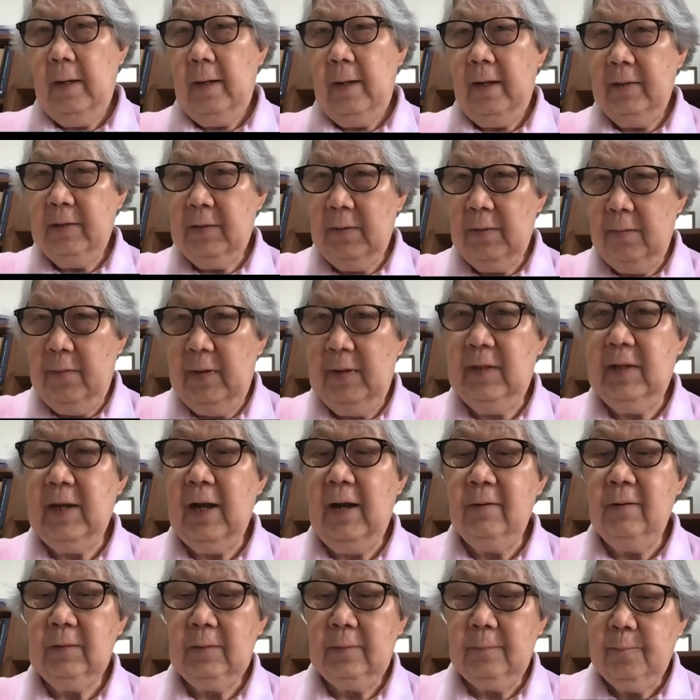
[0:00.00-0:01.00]
As a
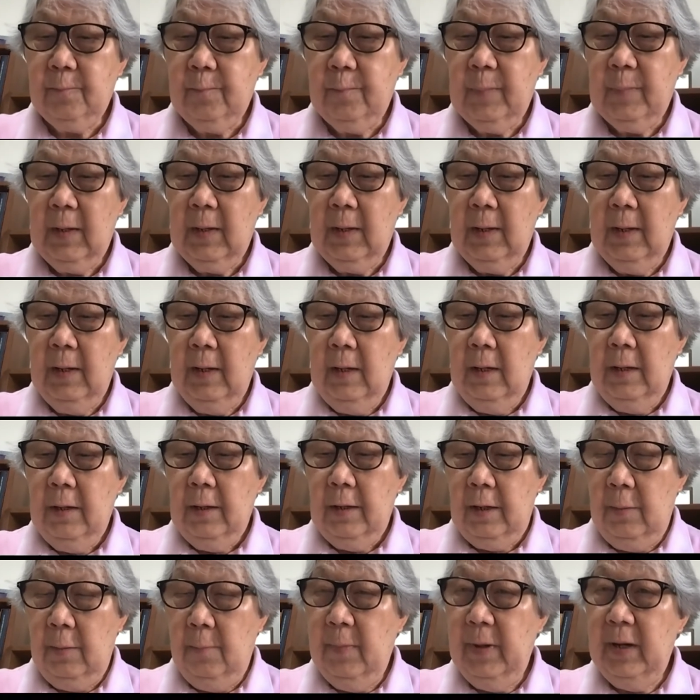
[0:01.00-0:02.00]
result,
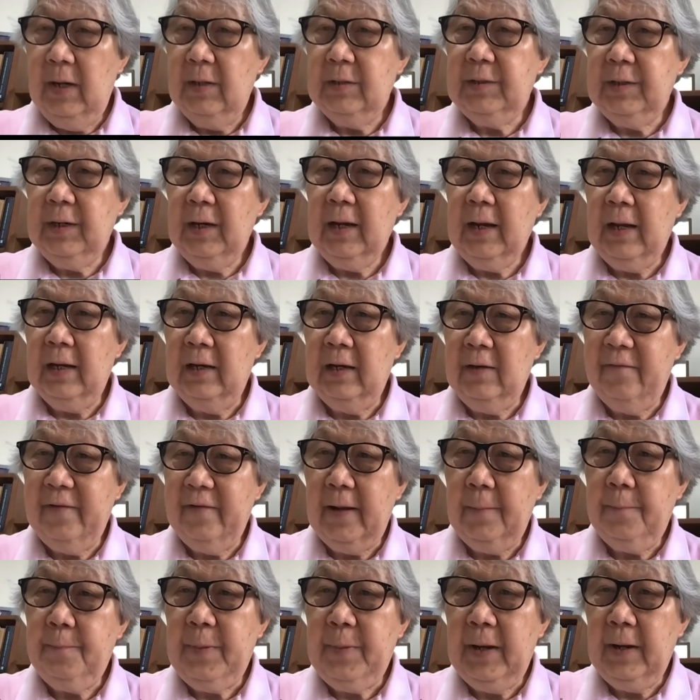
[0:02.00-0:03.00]
emerging and
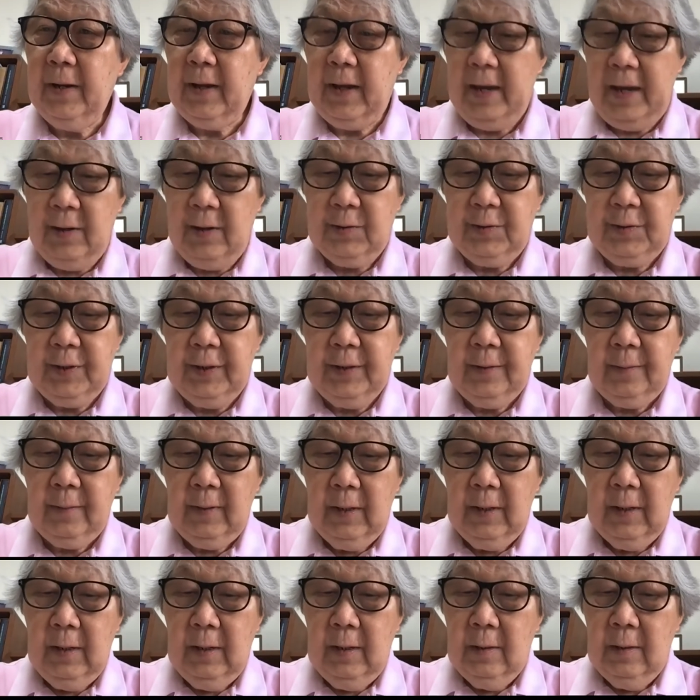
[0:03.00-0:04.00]
developing Asia
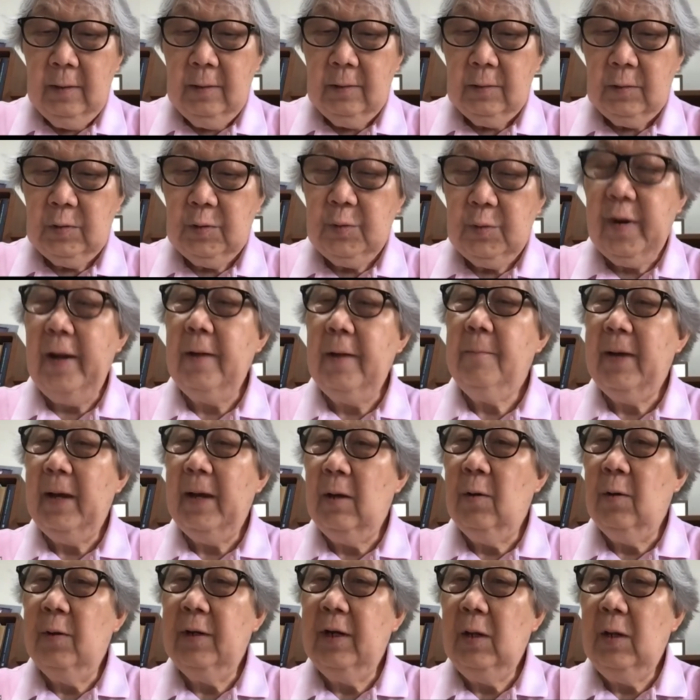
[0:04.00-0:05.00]
shrank by
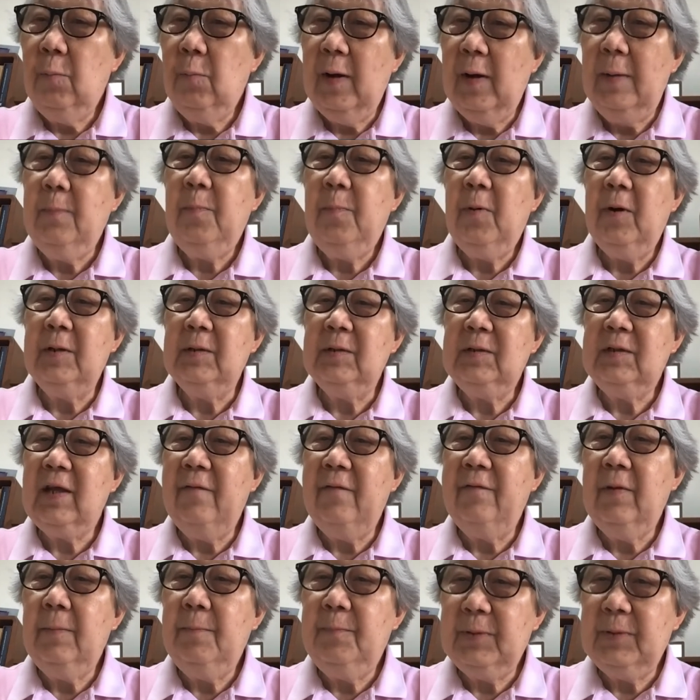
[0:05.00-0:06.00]
only
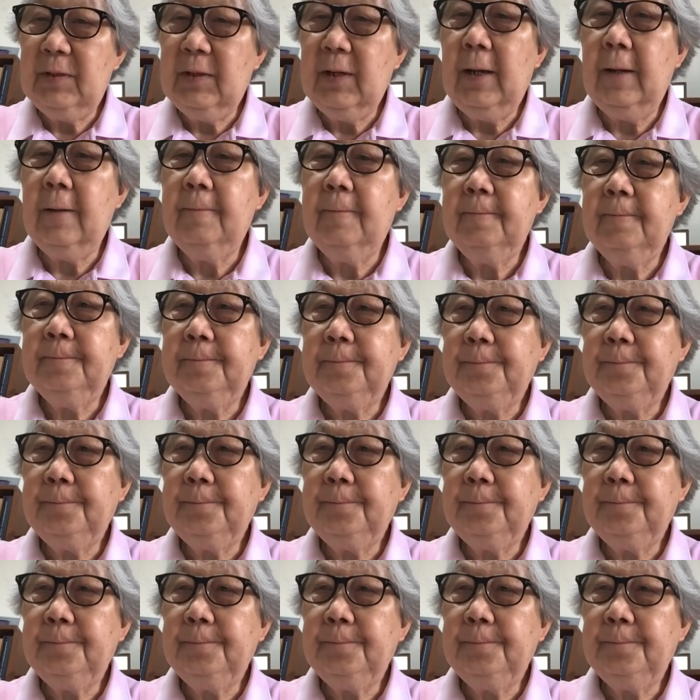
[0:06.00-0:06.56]
1.7%.